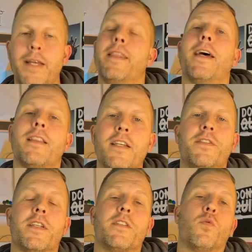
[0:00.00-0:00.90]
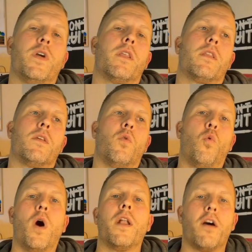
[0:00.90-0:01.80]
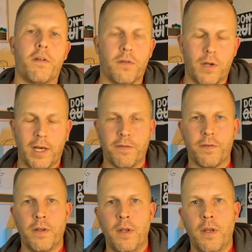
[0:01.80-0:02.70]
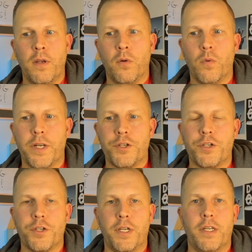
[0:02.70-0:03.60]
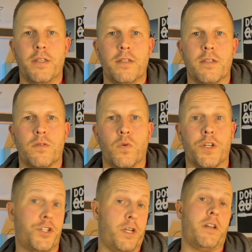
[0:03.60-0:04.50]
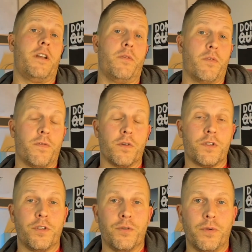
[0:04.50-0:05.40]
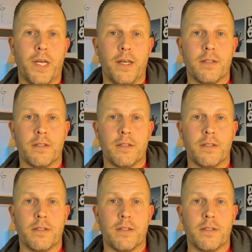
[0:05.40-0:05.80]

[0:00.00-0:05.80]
And that leaves us with one offer left, which is what Chandani refers to as